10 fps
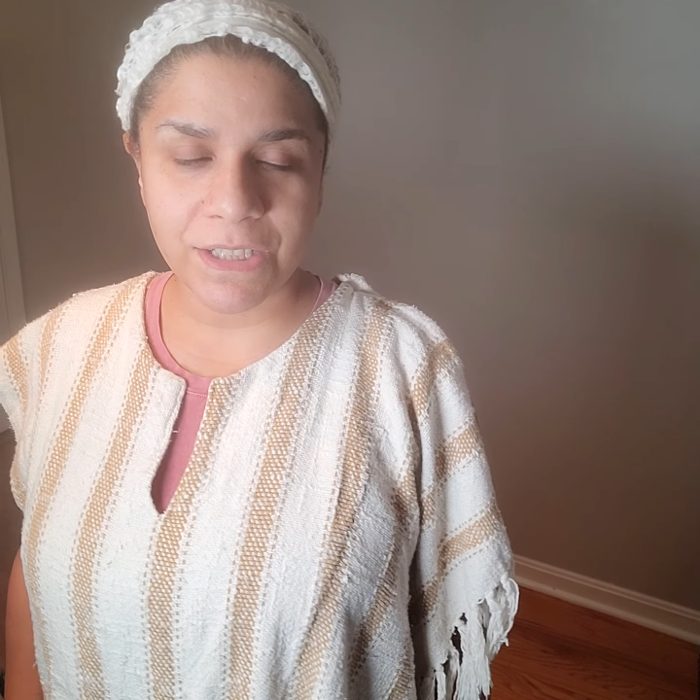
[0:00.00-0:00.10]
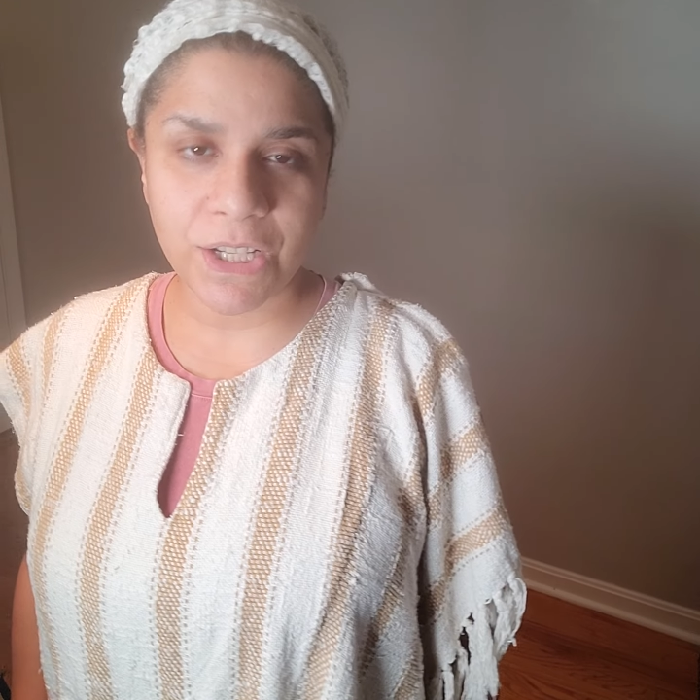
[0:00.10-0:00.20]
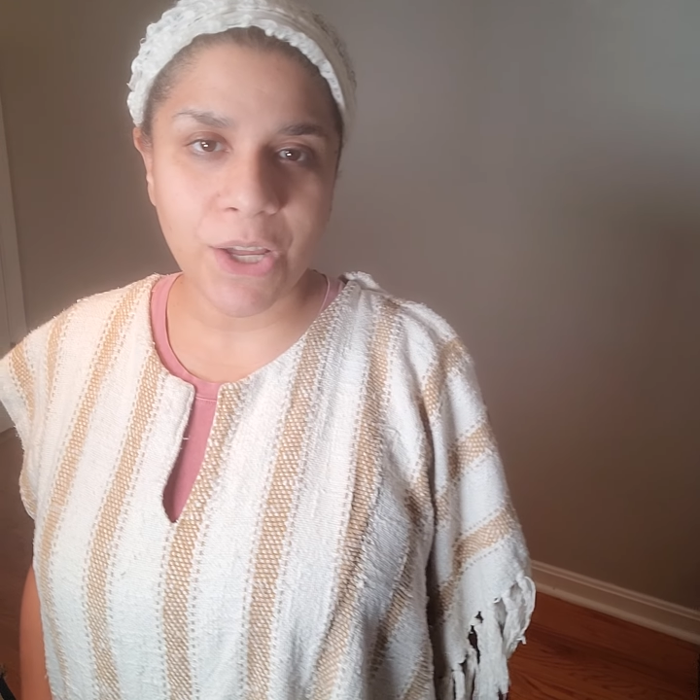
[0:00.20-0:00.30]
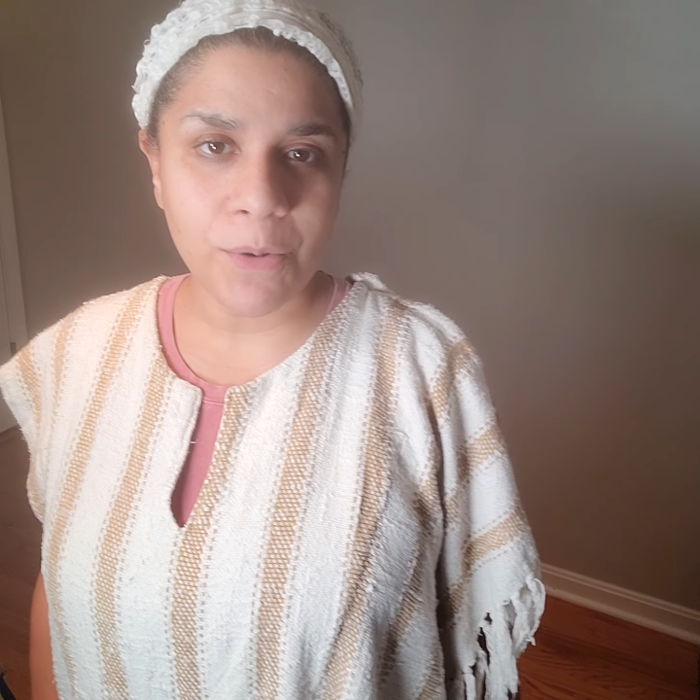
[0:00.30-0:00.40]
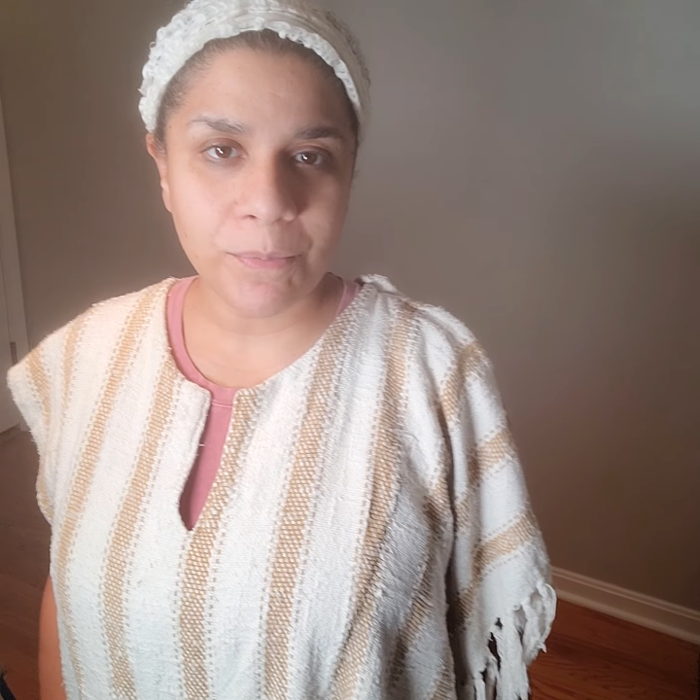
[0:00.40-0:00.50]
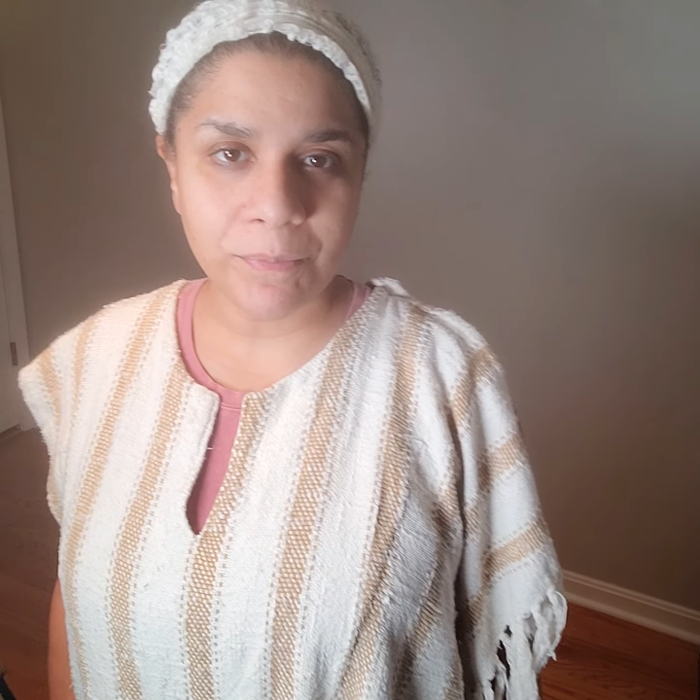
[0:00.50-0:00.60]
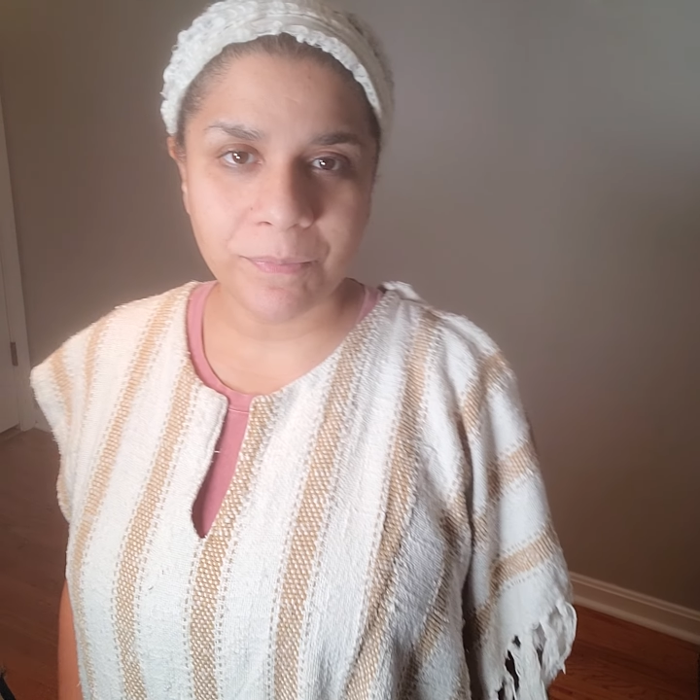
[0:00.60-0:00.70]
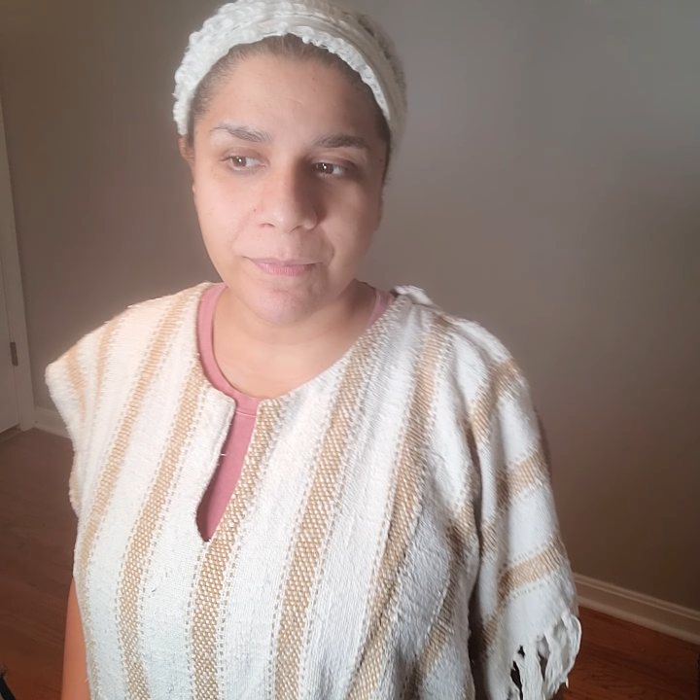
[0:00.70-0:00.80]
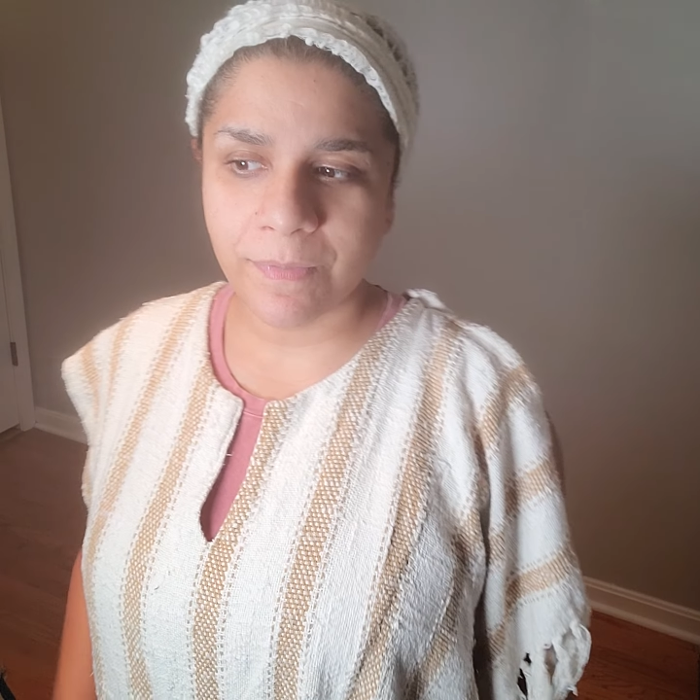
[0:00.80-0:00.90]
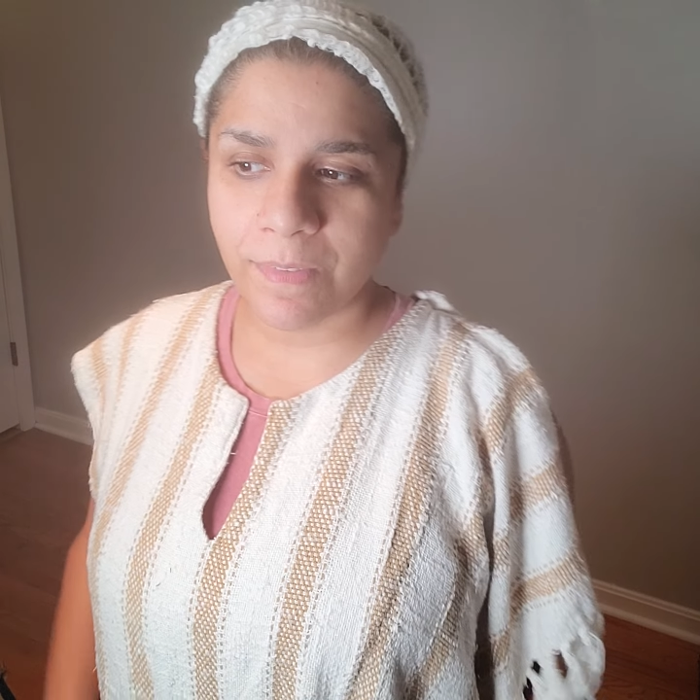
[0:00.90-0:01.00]
Shalom.
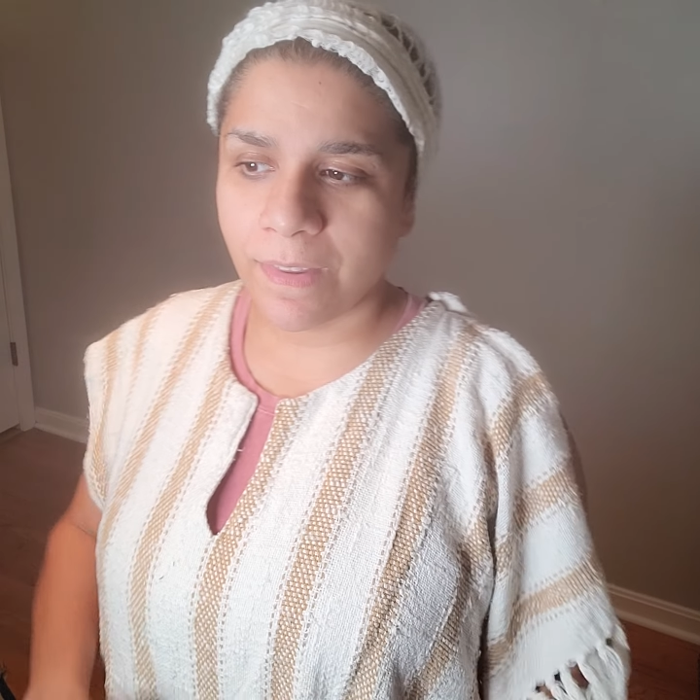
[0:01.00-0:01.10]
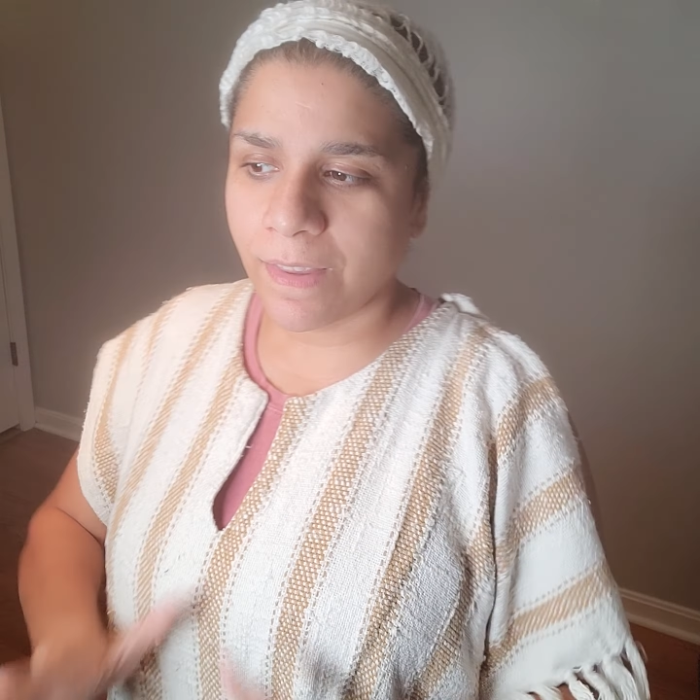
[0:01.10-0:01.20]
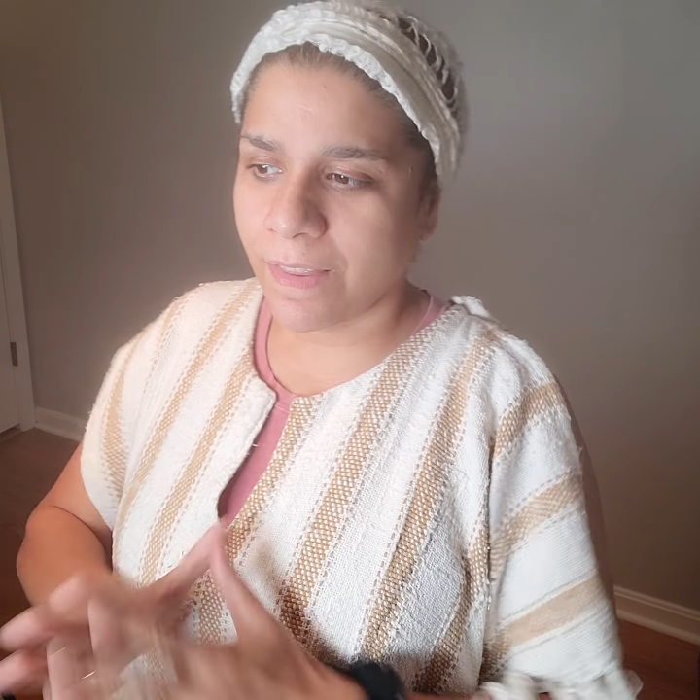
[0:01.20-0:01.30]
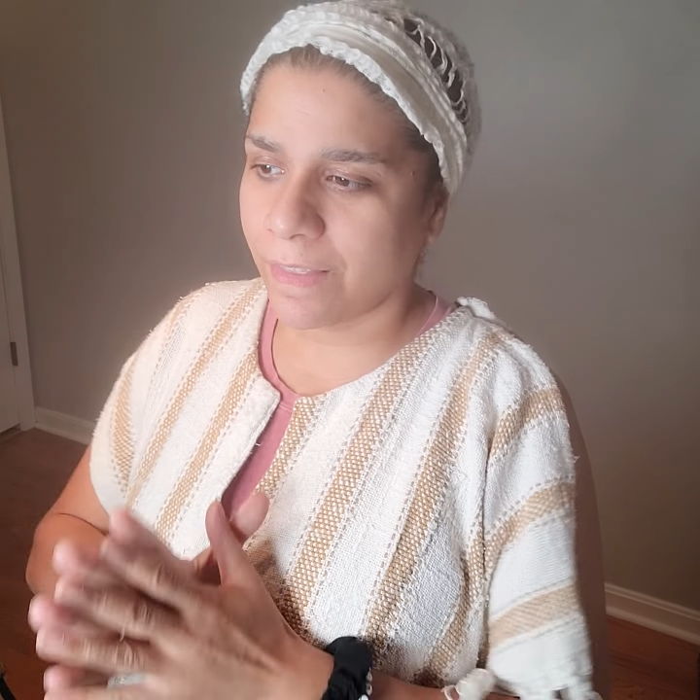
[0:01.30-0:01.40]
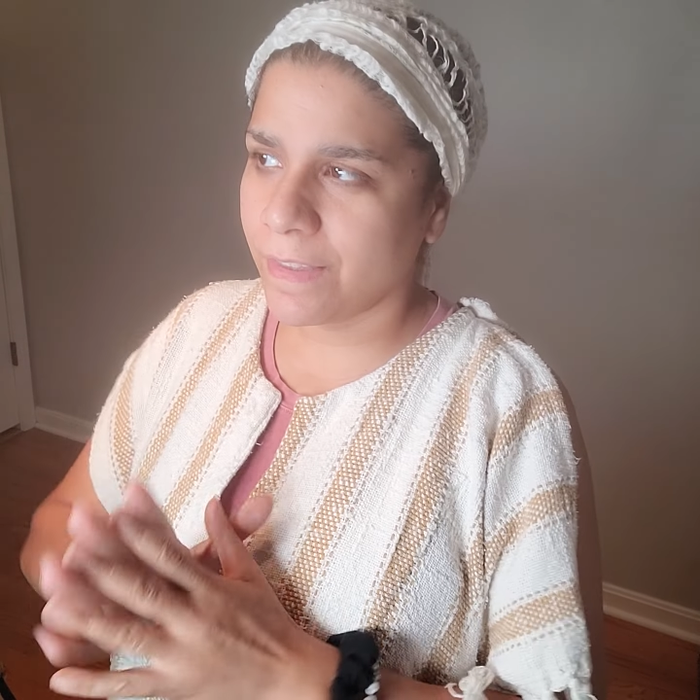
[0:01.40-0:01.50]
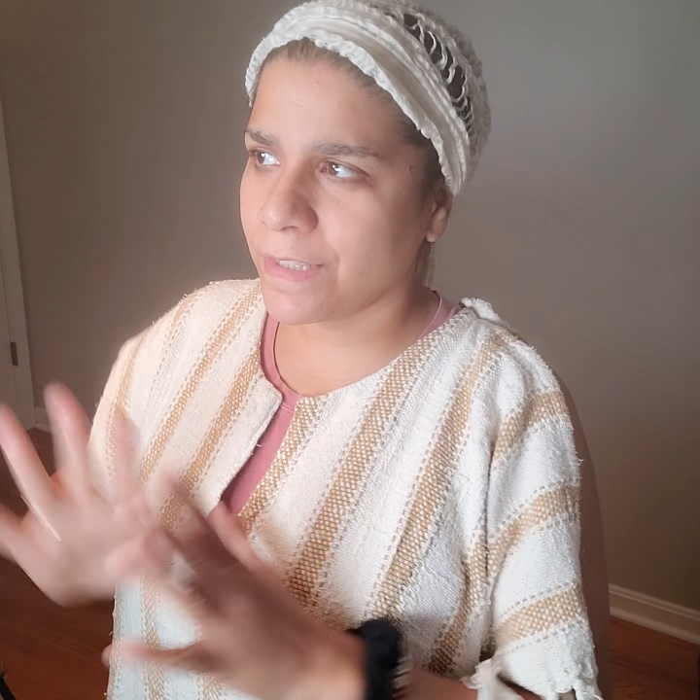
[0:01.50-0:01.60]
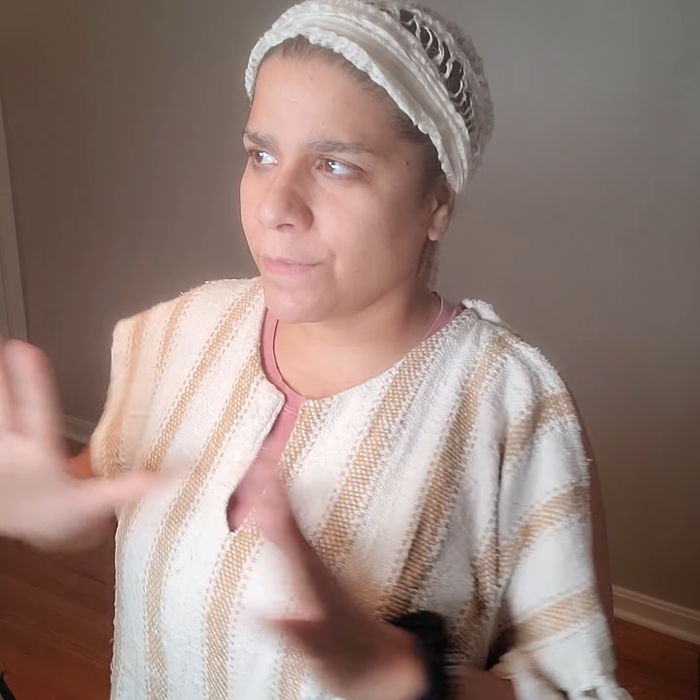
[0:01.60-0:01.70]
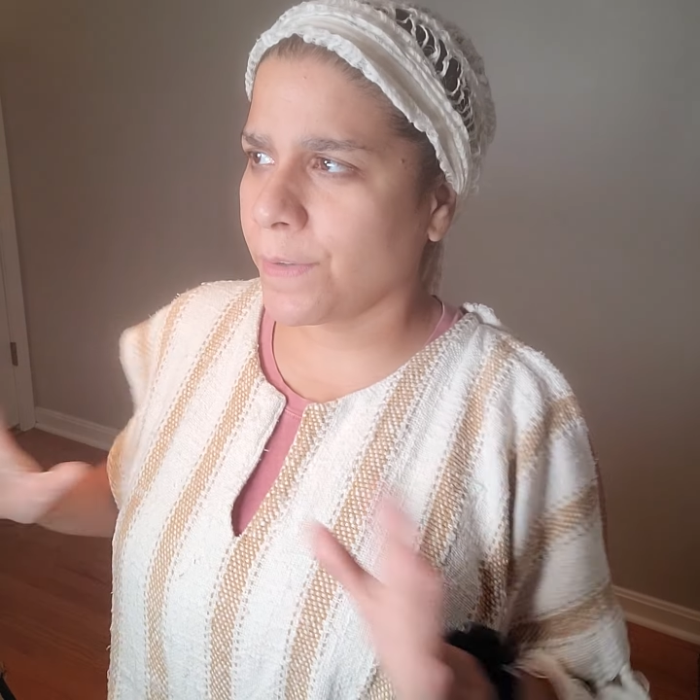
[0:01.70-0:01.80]
This